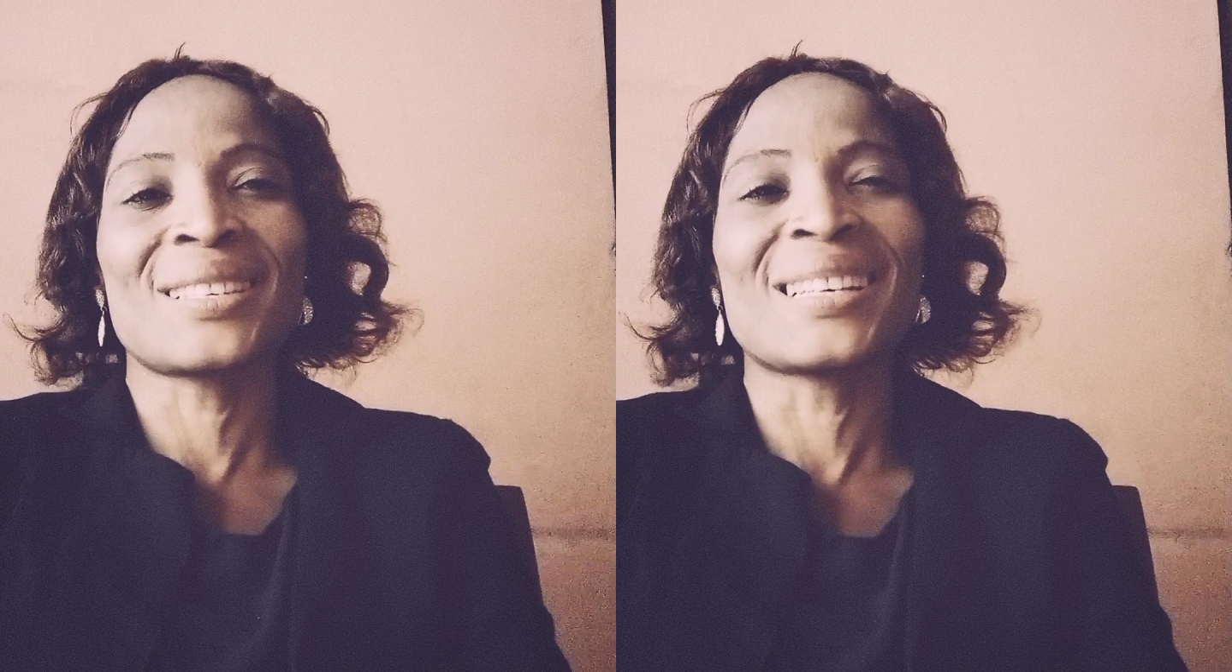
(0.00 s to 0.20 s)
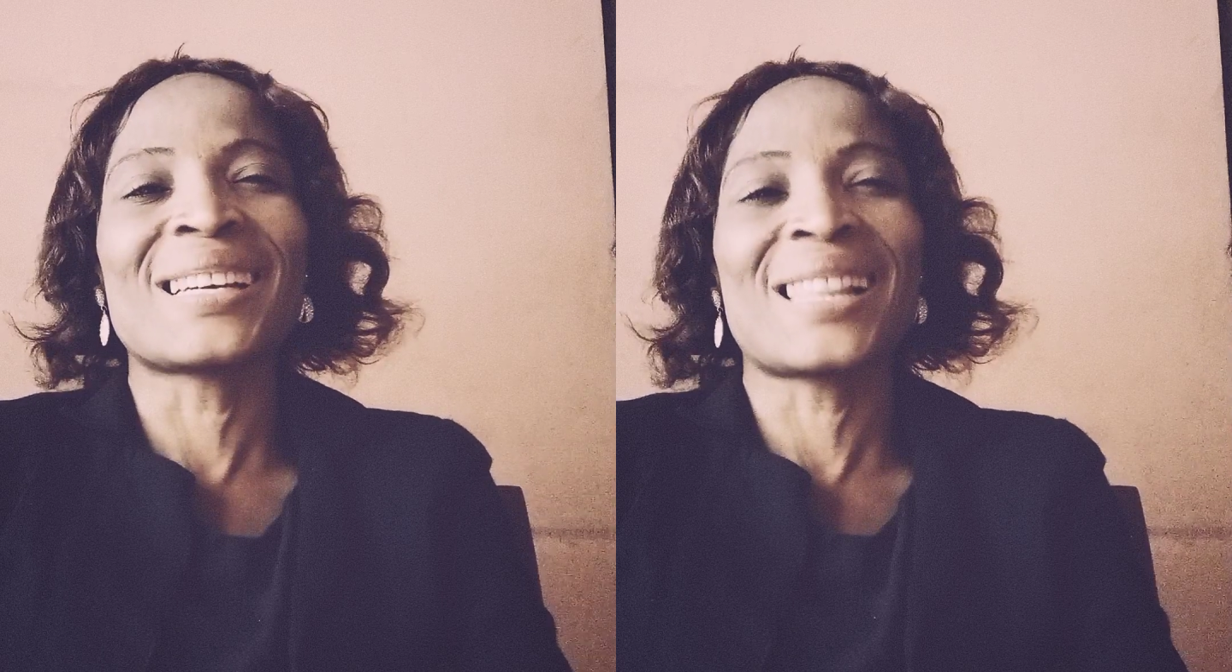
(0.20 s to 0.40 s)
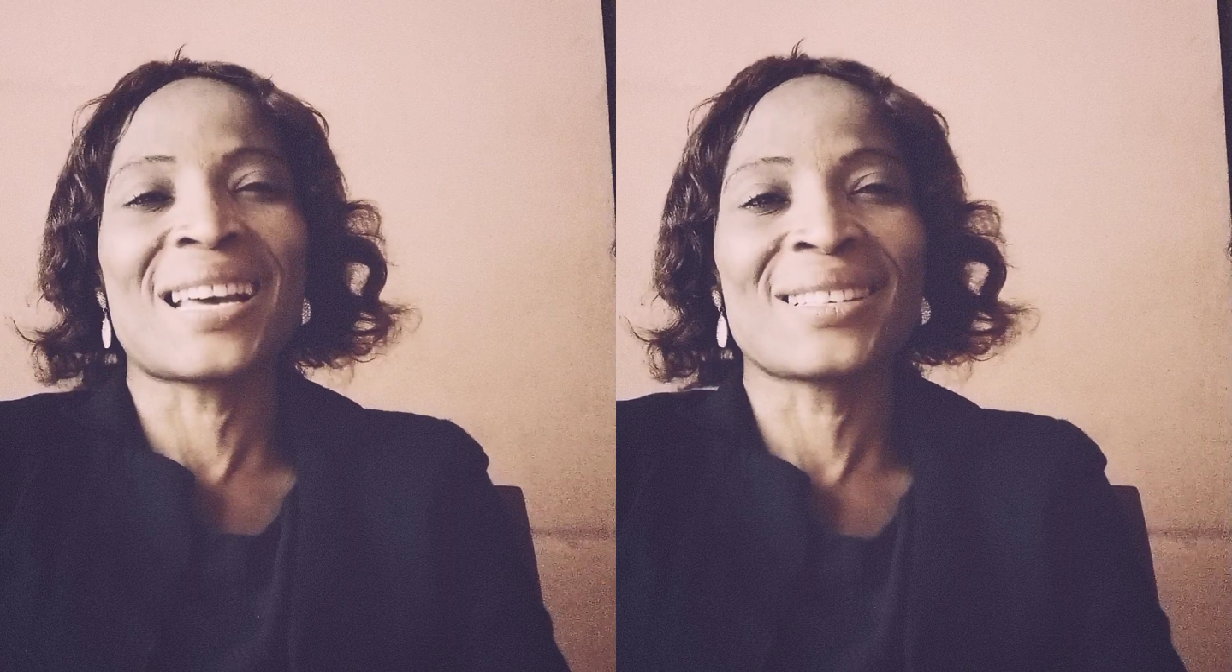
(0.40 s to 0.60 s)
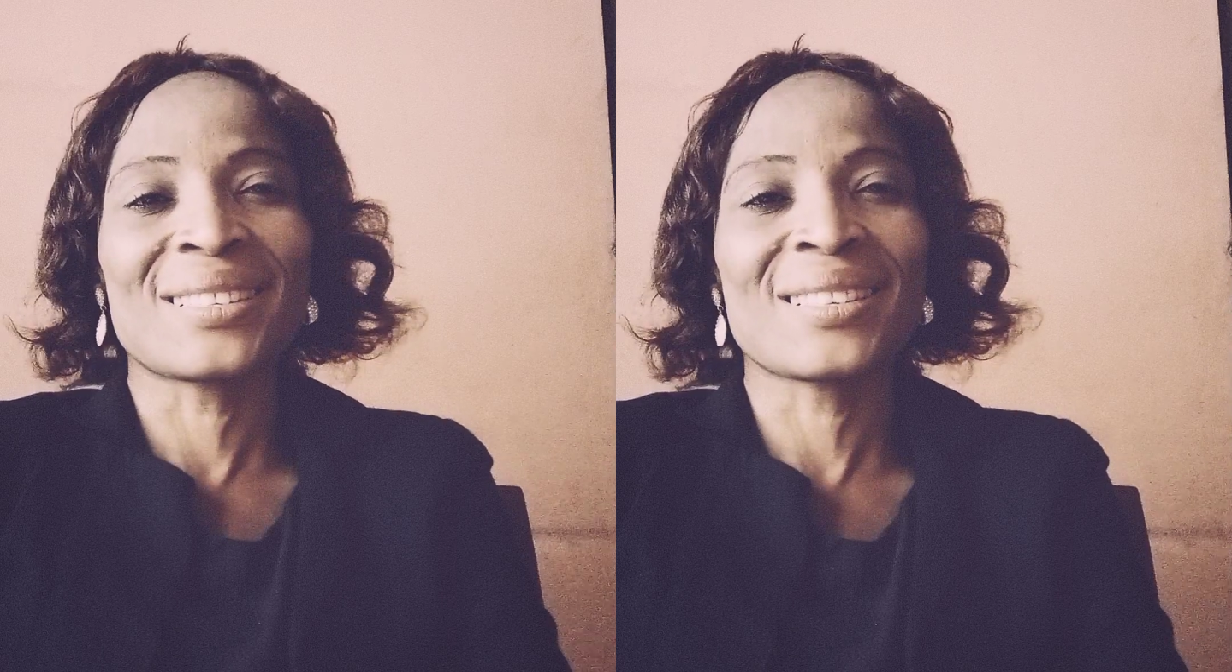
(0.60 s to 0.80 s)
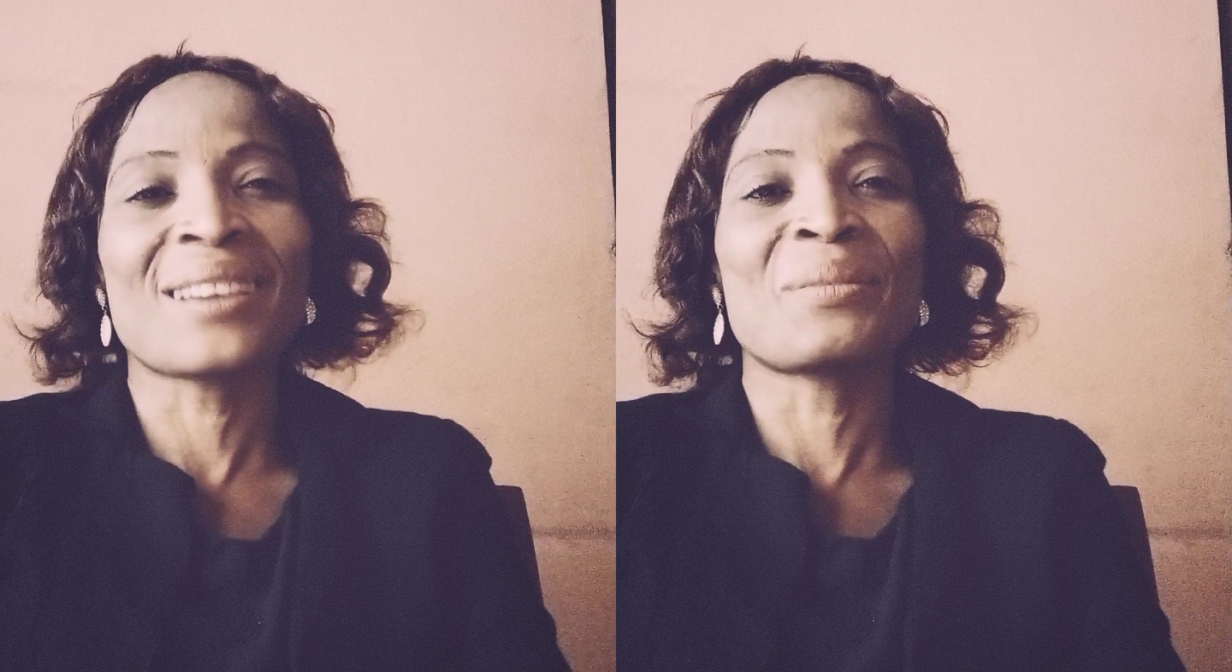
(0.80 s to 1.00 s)
in
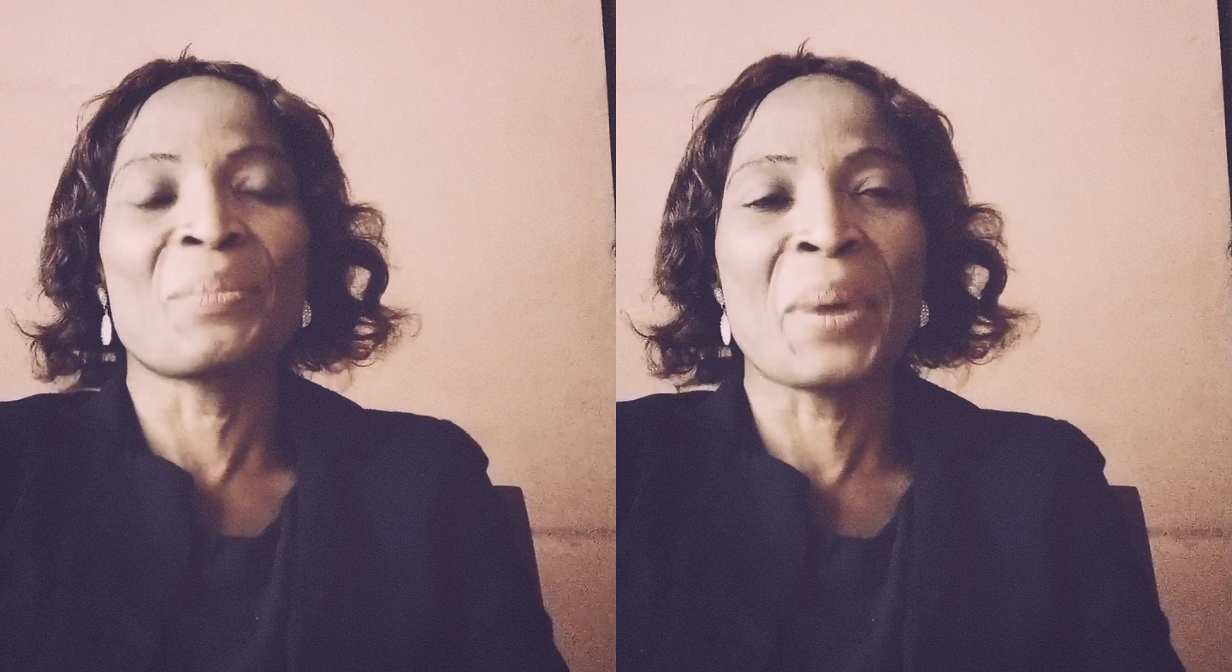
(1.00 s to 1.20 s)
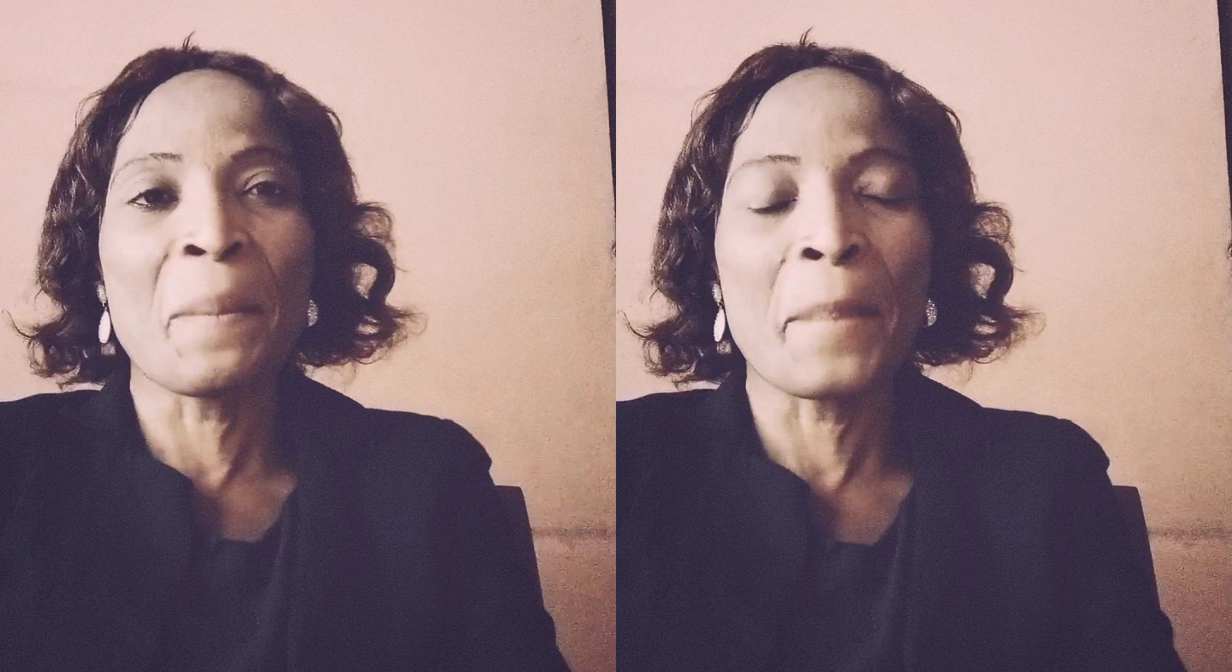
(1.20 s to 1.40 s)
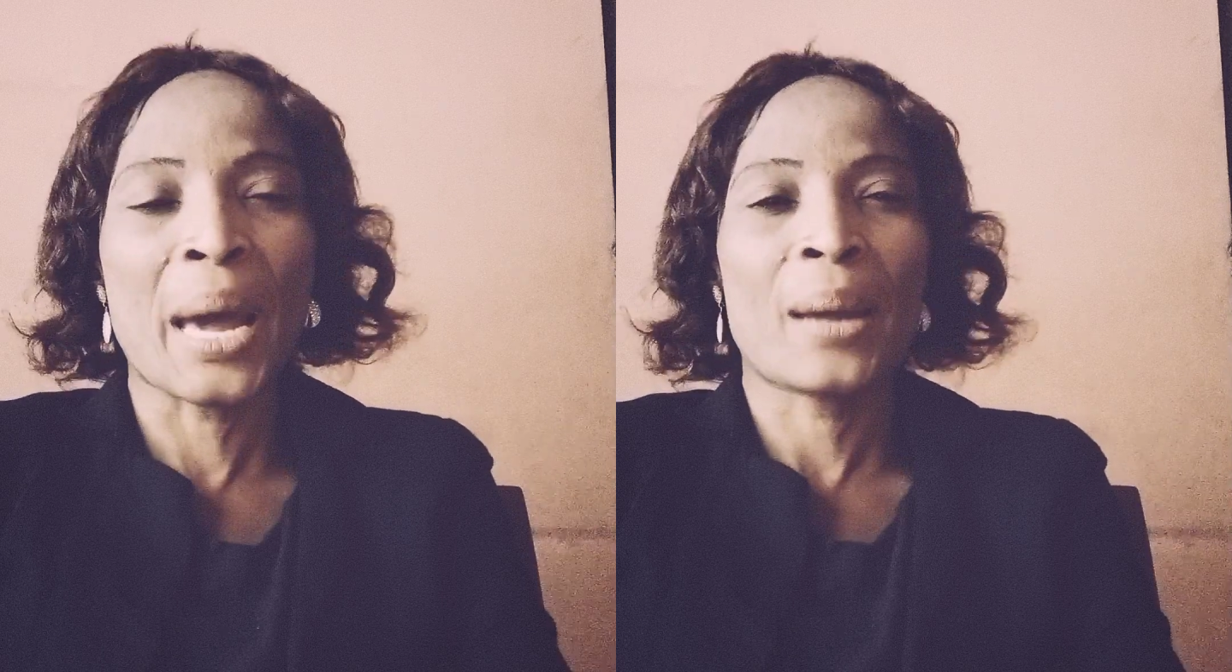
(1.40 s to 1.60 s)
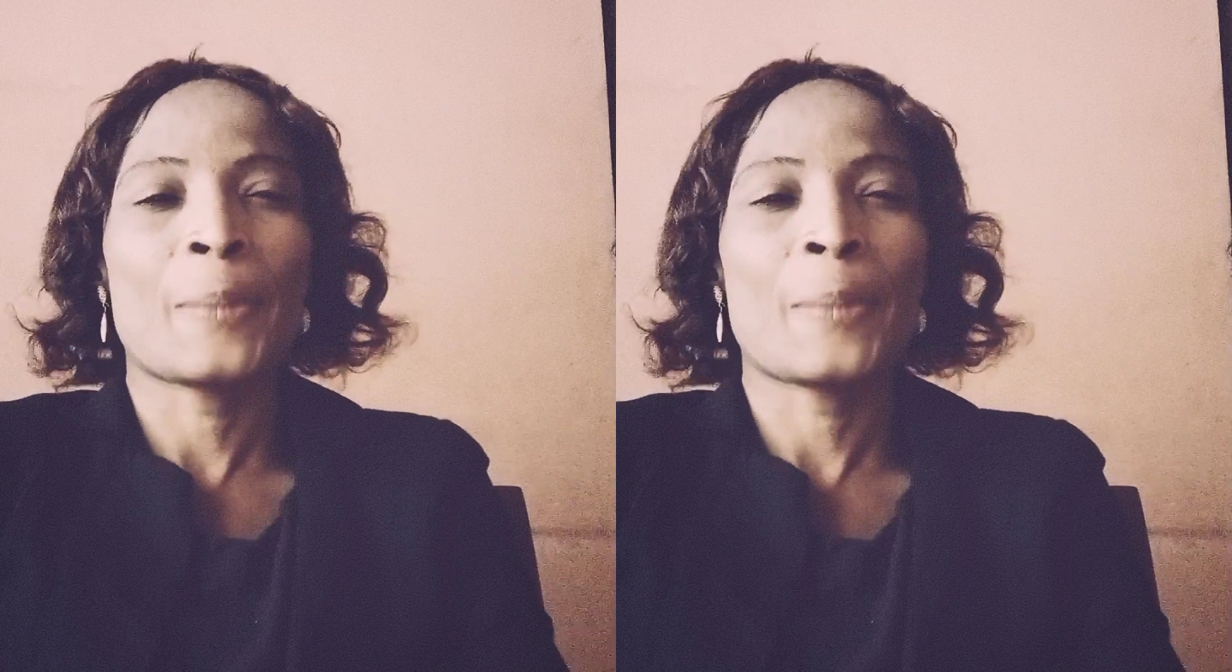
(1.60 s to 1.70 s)
class, I remember.